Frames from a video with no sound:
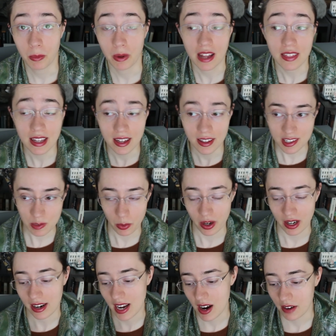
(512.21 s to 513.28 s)
but I think at this
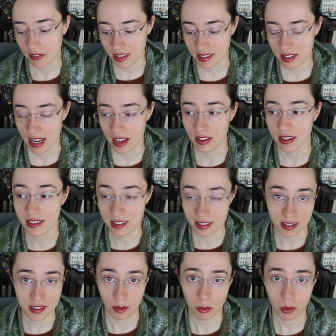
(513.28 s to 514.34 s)
point I now have to say that Stetson